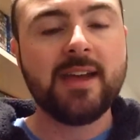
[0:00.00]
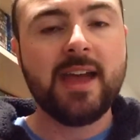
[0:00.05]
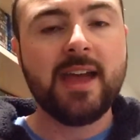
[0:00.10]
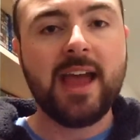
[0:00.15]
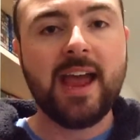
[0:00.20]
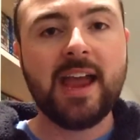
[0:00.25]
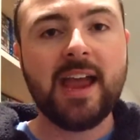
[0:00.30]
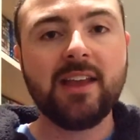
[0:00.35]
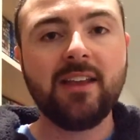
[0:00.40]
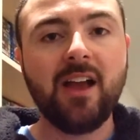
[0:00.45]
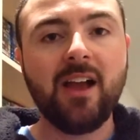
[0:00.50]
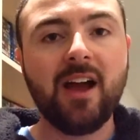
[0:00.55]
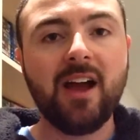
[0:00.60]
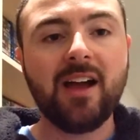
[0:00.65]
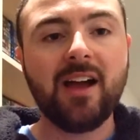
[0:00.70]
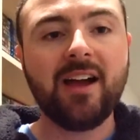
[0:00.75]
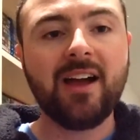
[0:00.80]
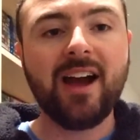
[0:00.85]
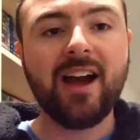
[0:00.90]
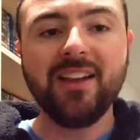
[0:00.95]
And I,
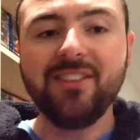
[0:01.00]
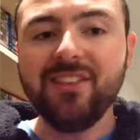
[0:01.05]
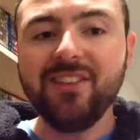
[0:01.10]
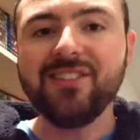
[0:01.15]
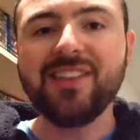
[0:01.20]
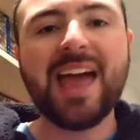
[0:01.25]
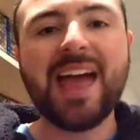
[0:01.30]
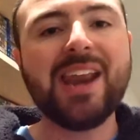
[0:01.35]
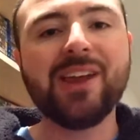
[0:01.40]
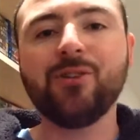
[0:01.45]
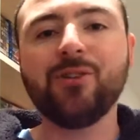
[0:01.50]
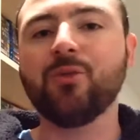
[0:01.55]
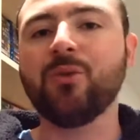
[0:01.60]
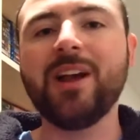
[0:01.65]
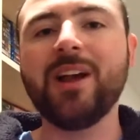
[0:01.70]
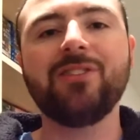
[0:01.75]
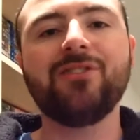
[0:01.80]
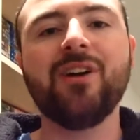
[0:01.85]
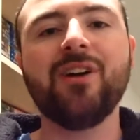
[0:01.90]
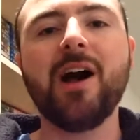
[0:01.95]
I just had a
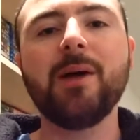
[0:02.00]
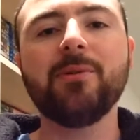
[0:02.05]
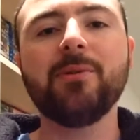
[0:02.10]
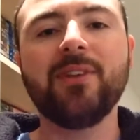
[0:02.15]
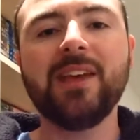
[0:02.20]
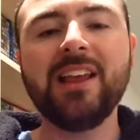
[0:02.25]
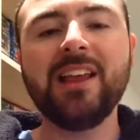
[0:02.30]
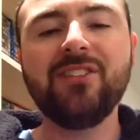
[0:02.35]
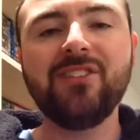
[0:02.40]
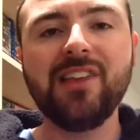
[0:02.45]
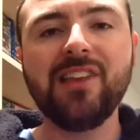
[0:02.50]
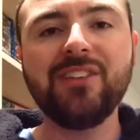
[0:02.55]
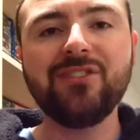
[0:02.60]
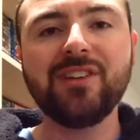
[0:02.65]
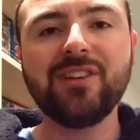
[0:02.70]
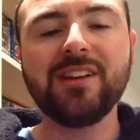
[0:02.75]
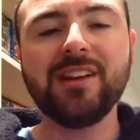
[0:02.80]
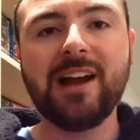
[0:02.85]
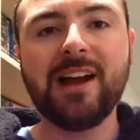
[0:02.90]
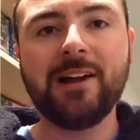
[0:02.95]
great time with it. It's such
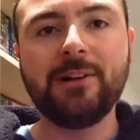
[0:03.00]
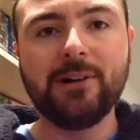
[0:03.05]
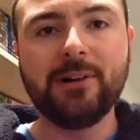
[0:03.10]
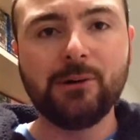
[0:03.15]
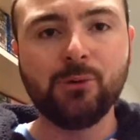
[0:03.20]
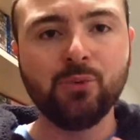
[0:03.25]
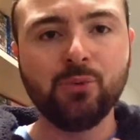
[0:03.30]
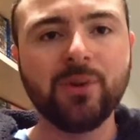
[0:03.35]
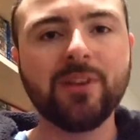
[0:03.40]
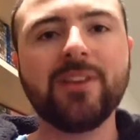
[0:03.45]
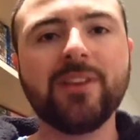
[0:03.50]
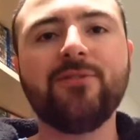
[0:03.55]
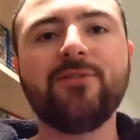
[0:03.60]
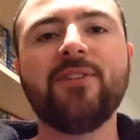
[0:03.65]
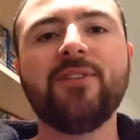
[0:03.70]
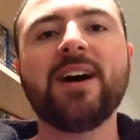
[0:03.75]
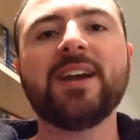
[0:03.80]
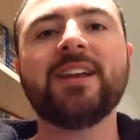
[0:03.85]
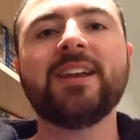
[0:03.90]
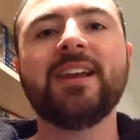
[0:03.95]
an, a really
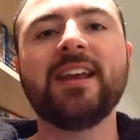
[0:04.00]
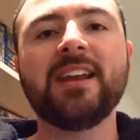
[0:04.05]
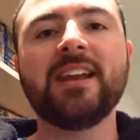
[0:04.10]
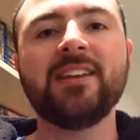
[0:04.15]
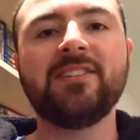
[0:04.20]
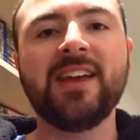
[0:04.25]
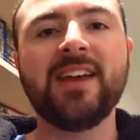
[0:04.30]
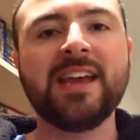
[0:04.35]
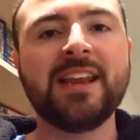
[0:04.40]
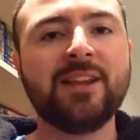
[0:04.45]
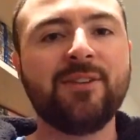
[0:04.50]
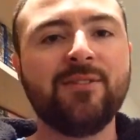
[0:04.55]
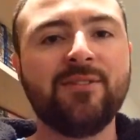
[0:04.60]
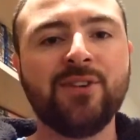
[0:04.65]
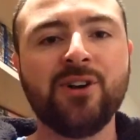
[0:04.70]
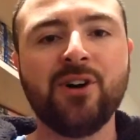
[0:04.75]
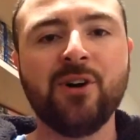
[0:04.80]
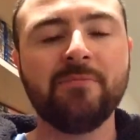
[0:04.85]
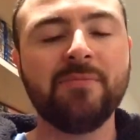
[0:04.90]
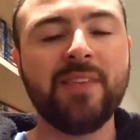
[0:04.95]
fun and entertaining
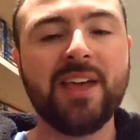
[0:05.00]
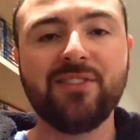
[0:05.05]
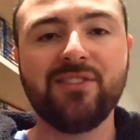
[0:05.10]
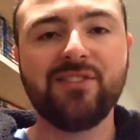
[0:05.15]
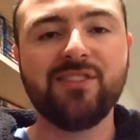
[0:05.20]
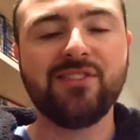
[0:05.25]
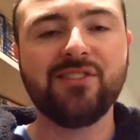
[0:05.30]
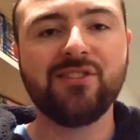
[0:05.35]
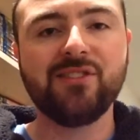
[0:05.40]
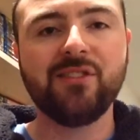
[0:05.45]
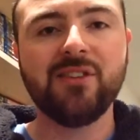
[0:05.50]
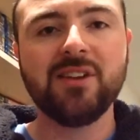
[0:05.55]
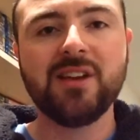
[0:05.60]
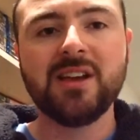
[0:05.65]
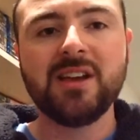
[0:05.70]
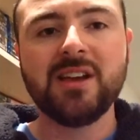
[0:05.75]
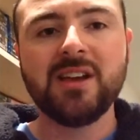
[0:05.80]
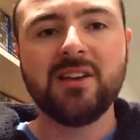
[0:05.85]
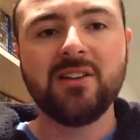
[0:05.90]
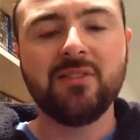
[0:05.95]
film. That's just,
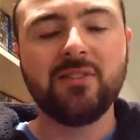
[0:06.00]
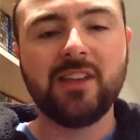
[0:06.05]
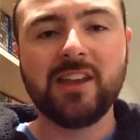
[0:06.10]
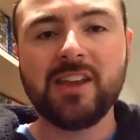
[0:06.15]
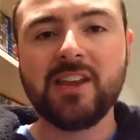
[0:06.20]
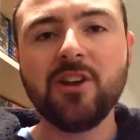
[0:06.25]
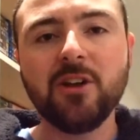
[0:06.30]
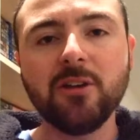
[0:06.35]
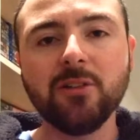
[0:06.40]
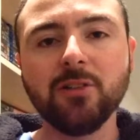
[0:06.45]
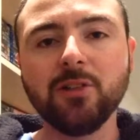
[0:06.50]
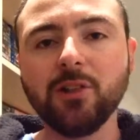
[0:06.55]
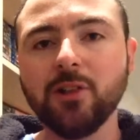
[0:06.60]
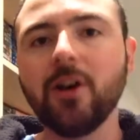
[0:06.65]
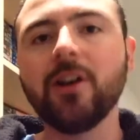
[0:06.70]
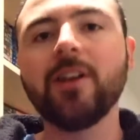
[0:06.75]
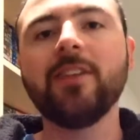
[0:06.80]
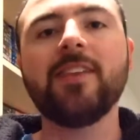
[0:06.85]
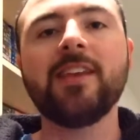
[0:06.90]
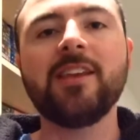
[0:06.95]
the a
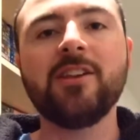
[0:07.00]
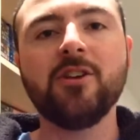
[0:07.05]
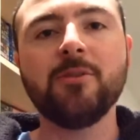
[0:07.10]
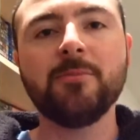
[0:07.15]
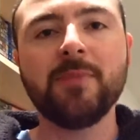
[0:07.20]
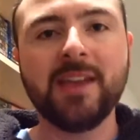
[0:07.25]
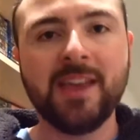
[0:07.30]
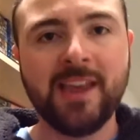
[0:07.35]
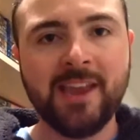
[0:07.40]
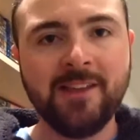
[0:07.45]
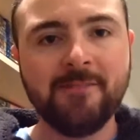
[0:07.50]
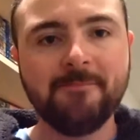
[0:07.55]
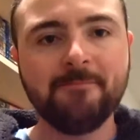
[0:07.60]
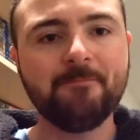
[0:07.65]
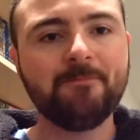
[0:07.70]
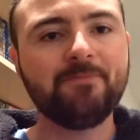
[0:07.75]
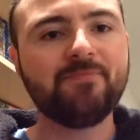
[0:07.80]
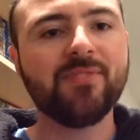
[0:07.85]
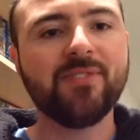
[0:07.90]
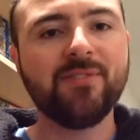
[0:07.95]
lot of the humor hit
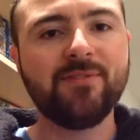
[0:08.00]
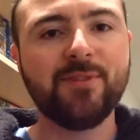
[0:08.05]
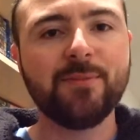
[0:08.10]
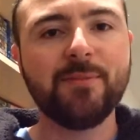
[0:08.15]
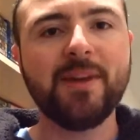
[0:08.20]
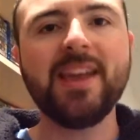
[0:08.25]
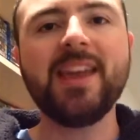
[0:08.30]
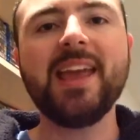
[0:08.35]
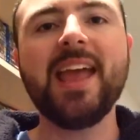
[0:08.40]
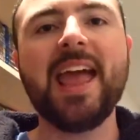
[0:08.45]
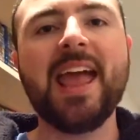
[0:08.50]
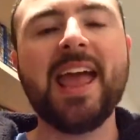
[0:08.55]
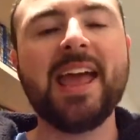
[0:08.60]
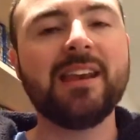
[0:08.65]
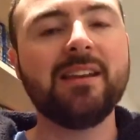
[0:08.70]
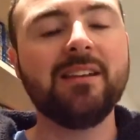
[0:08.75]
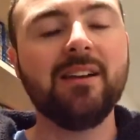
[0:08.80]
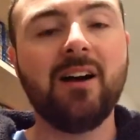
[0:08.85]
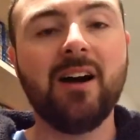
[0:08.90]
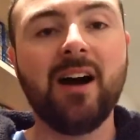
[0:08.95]
for me.
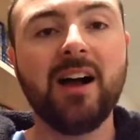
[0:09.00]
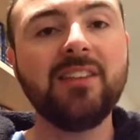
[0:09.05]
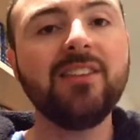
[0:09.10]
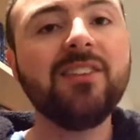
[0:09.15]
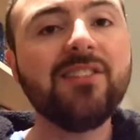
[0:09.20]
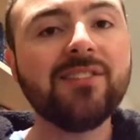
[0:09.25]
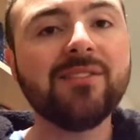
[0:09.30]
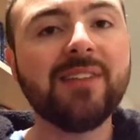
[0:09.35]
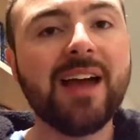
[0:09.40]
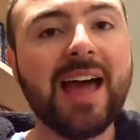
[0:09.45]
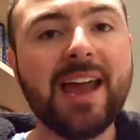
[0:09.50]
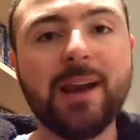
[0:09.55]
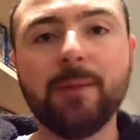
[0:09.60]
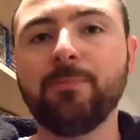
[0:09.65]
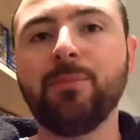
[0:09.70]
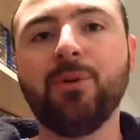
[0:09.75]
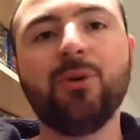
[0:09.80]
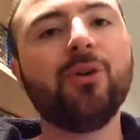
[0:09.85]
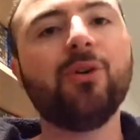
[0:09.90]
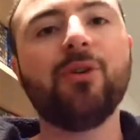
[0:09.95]
And I just had a
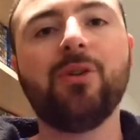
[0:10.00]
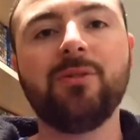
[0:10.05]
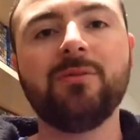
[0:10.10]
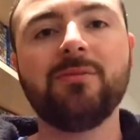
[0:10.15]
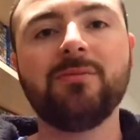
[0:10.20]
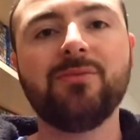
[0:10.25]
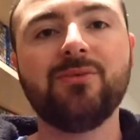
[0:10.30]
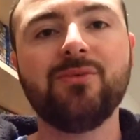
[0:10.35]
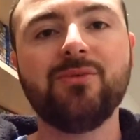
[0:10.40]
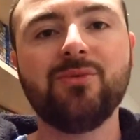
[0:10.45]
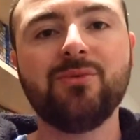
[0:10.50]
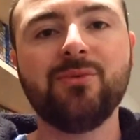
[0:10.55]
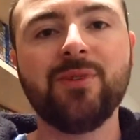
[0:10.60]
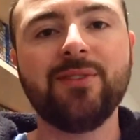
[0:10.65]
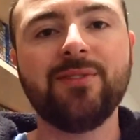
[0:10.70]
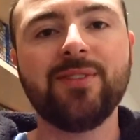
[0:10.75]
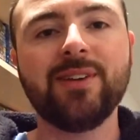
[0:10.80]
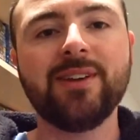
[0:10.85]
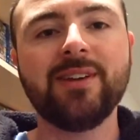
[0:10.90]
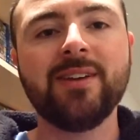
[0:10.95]
ball
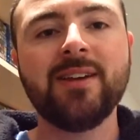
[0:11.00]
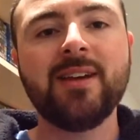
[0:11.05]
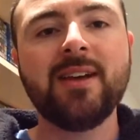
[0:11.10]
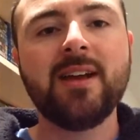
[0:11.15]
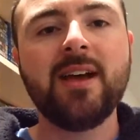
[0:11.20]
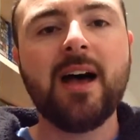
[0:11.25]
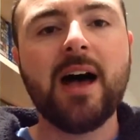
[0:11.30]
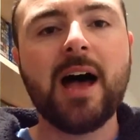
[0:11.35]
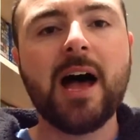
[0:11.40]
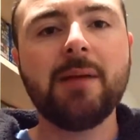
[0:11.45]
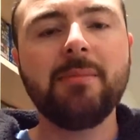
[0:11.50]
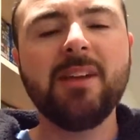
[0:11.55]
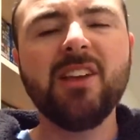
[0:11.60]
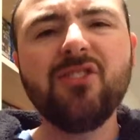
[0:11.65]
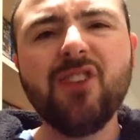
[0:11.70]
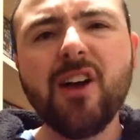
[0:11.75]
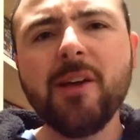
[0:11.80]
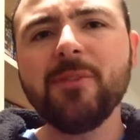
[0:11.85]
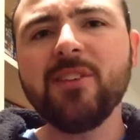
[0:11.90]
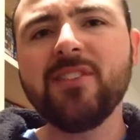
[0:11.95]
with it. Um, in
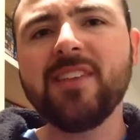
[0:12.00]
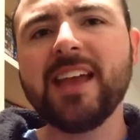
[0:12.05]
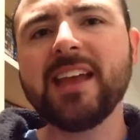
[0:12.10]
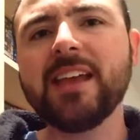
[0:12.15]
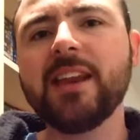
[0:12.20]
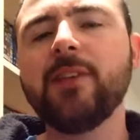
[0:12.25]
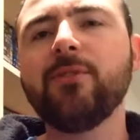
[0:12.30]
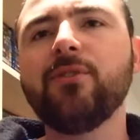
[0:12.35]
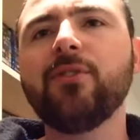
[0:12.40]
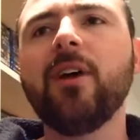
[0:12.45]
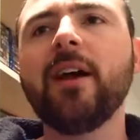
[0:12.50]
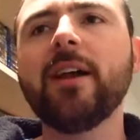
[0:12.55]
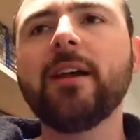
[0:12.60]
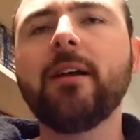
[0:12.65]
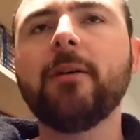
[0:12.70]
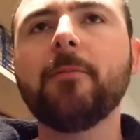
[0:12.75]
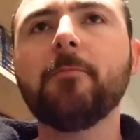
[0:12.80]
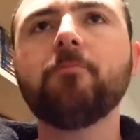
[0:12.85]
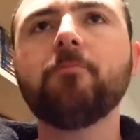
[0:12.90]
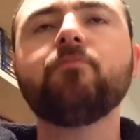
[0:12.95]
terms of negatives,
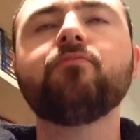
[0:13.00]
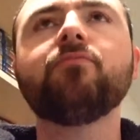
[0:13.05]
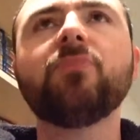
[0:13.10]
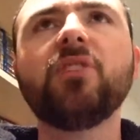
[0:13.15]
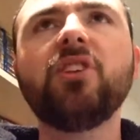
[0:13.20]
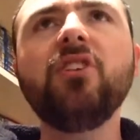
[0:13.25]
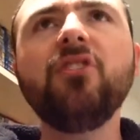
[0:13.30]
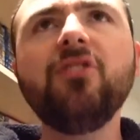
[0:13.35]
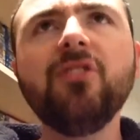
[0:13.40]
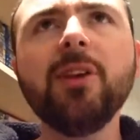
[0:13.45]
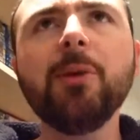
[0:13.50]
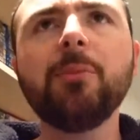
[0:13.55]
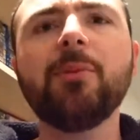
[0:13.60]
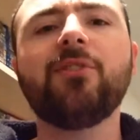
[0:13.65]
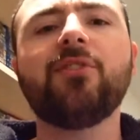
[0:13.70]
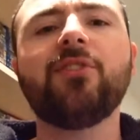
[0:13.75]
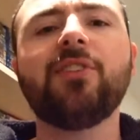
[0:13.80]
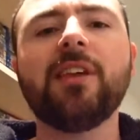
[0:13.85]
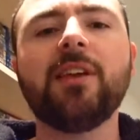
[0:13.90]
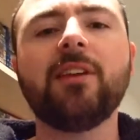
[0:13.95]
like, usually
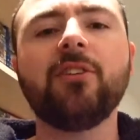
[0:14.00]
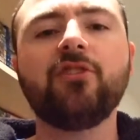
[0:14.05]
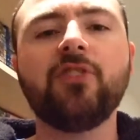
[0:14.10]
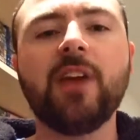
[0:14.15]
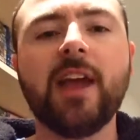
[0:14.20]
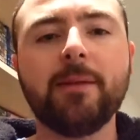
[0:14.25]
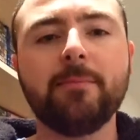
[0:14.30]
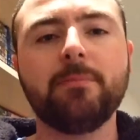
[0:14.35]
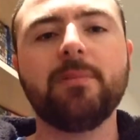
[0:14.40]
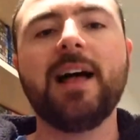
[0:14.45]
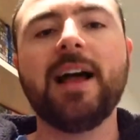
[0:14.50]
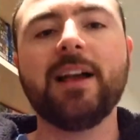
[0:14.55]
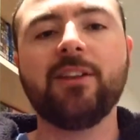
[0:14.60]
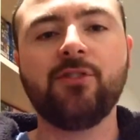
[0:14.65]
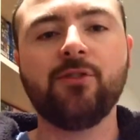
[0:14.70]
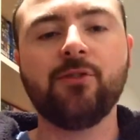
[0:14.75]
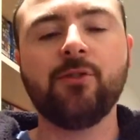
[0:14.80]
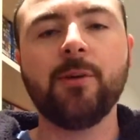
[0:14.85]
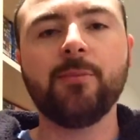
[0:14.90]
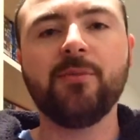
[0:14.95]
with Shane Black's
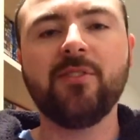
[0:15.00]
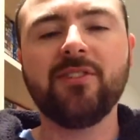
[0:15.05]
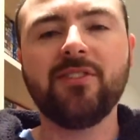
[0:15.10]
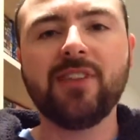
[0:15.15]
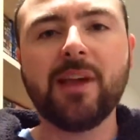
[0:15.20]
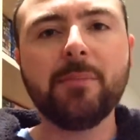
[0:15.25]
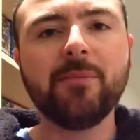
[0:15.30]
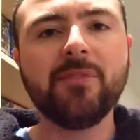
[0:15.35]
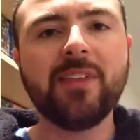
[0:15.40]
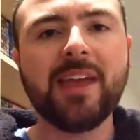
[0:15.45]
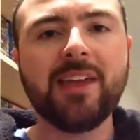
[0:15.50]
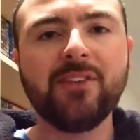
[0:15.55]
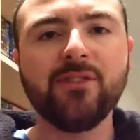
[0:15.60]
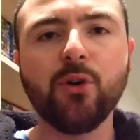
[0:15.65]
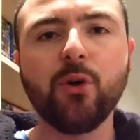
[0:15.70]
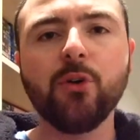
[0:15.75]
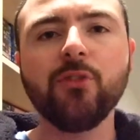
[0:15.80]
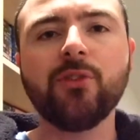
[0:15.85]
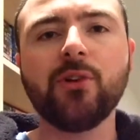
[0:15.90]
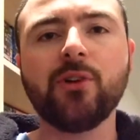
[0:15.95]
scripts, some there's
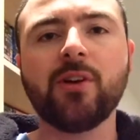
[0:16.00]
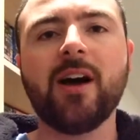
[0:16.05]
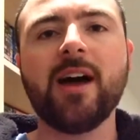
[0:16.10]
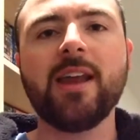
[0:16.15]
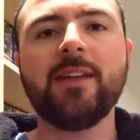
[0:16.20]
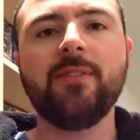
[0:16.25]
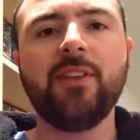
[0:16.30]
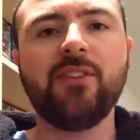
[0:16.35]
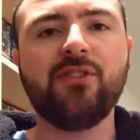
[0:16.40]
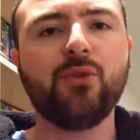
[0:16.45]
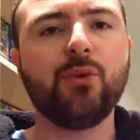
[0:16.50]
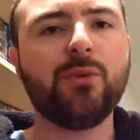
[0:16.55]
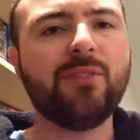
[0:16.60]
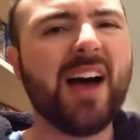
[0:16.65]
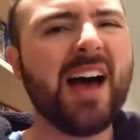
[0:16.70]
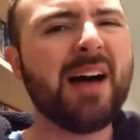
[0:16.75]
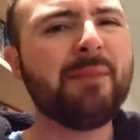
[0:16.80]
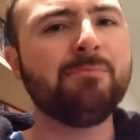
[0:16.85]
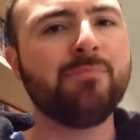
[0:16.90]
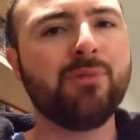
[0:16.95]
also kind of this sort of
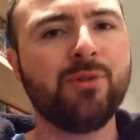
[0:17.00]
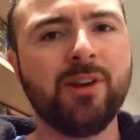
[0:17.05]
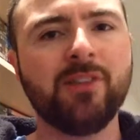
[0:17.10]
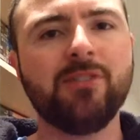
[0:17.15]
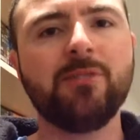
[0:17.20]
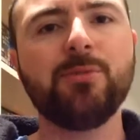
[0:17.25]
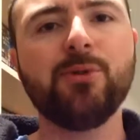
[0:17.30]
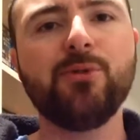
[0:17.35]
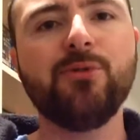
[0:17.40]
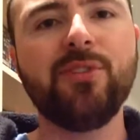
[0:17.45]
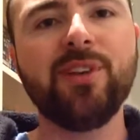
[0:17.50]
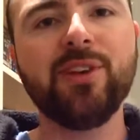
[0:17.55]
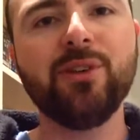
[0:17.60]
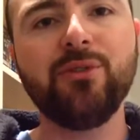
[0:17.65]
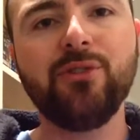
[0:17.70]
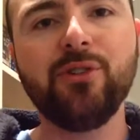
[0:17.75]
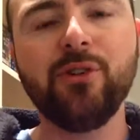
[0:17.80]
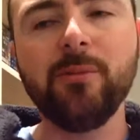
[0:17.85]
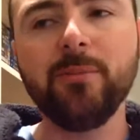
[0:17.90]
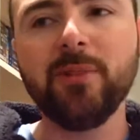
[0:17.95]
unpredictable feel
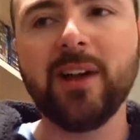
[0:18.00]
to them.